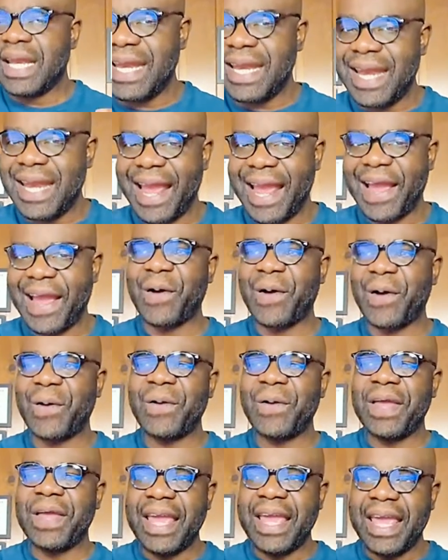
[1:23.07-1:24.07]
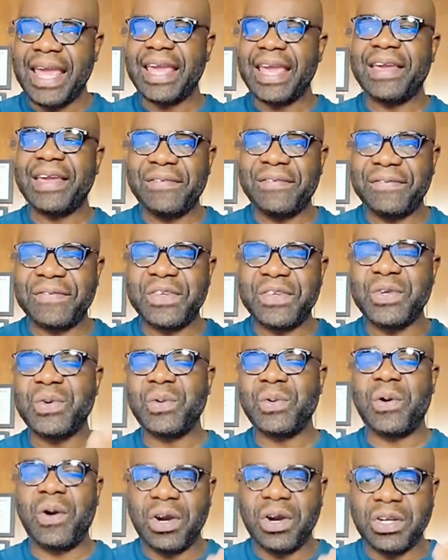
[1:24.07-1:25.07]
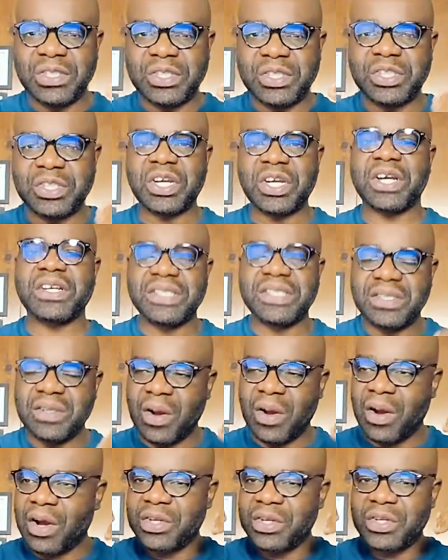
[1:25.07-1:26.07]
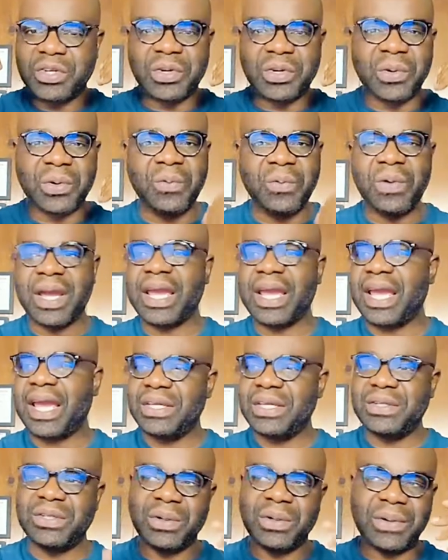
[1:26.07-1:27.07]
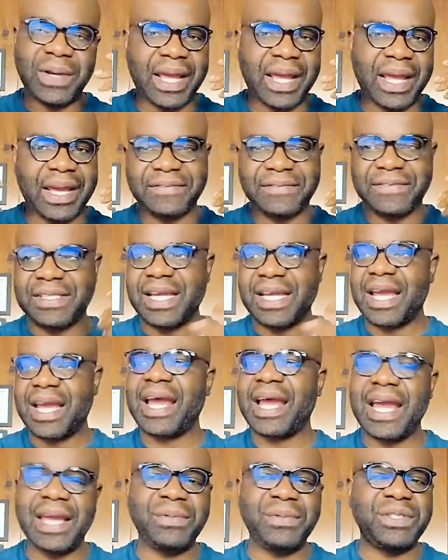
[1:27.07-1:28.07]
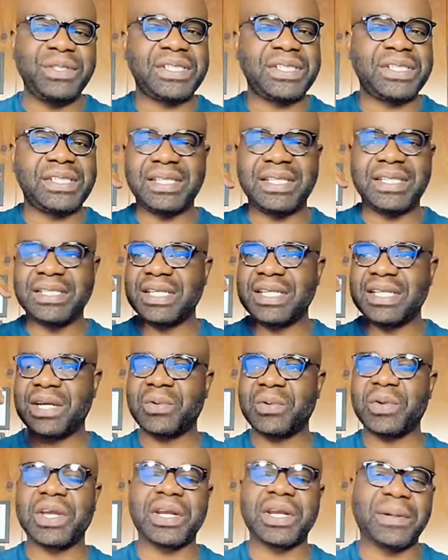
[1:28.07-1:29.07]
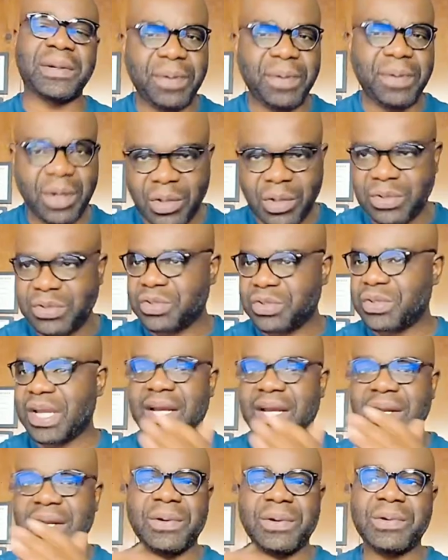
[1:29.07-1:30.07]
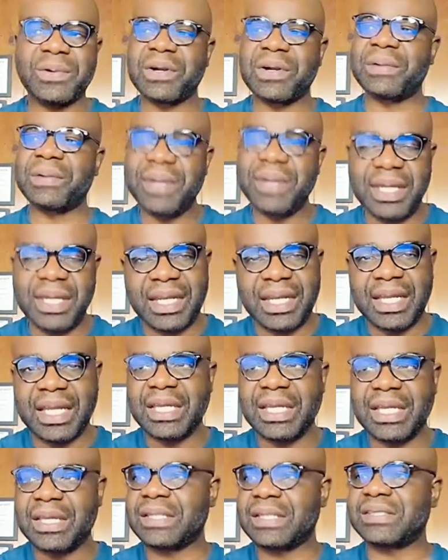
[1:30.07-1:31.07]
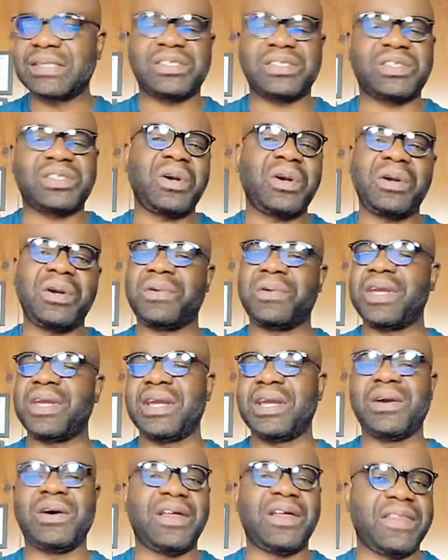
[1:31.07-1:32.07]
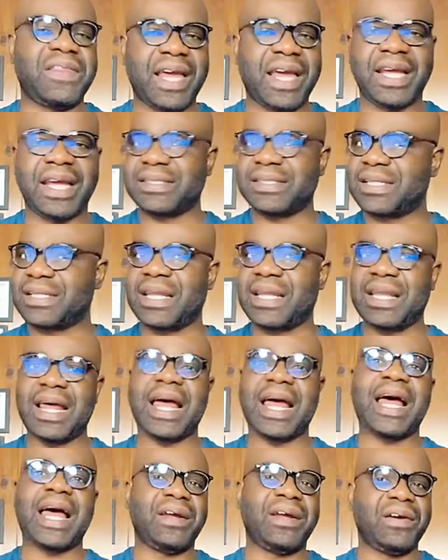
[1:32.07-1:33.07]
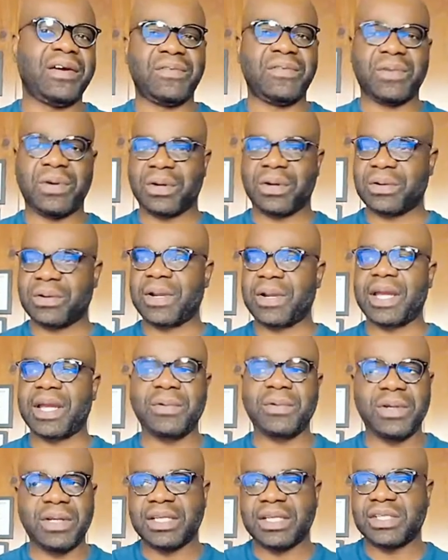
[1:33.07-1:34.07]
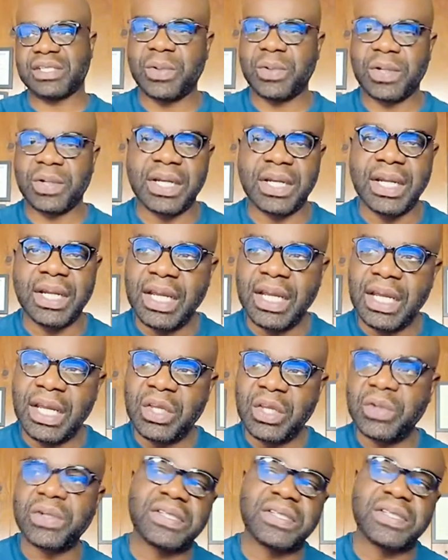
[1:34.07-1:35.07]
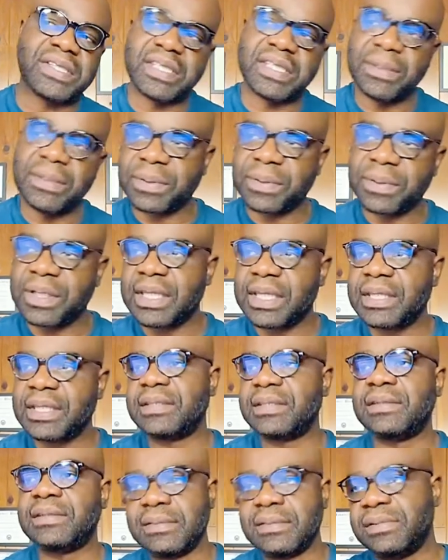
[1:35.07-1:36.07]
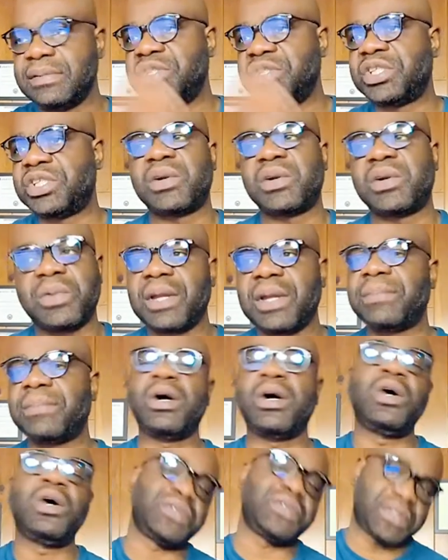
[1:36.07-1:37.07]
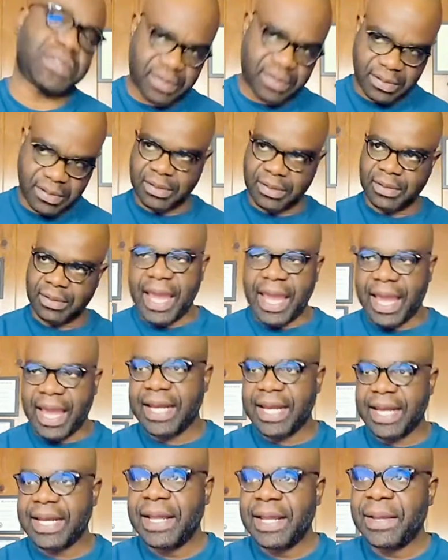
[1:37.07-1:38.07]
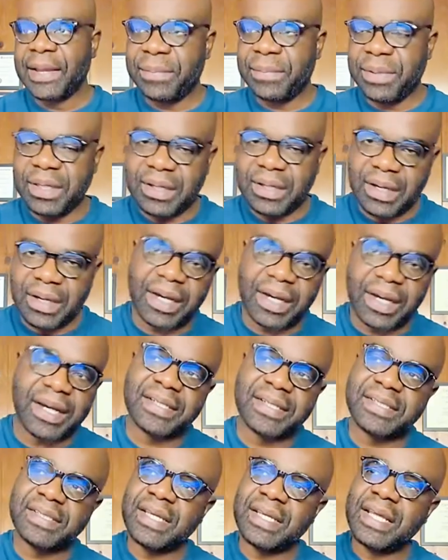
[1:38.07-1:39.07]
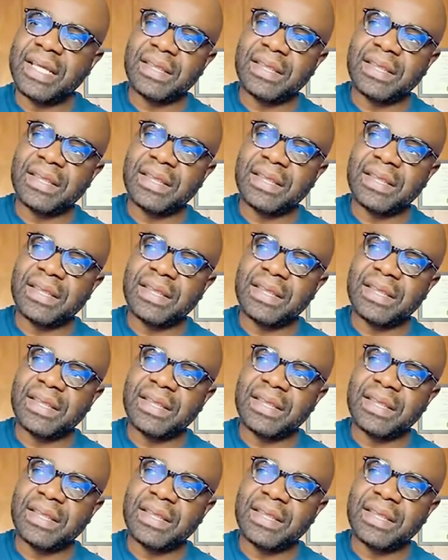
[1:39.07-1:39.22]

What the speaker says: Now, if you are just on your way, you don't have time, you just need to generate a post, you got to go to a meeting. To start creating all that is a lot of work, right? Well, guess what? You can simply generate posts. And because